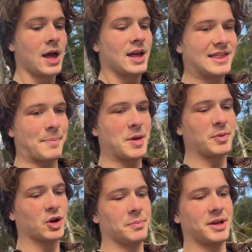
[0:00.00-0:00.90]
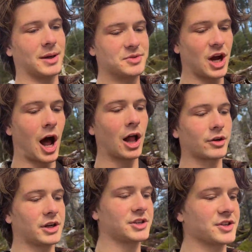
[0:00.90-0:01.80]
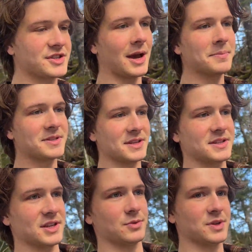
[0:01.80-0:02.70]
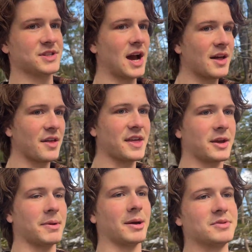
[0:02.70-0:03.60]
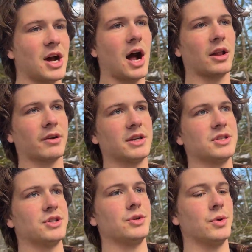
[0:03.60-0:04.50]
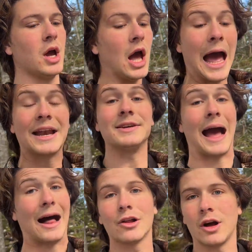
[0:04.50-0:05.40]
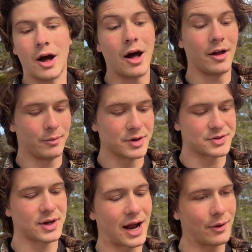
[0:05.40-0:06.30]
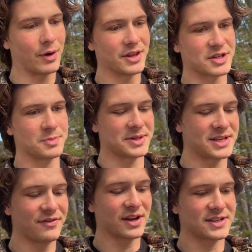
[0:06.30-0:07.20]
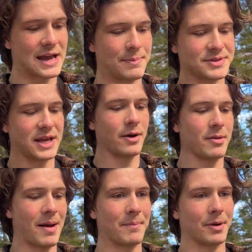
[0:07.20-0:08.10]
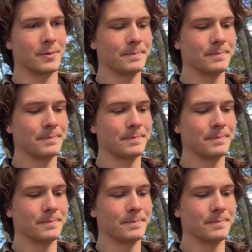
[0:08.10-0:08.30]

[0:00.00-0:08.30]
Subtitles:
that people could become tolerant to substances. We saw that they could become tolerant to alcohol, was kind of one of the specific examples that I remember.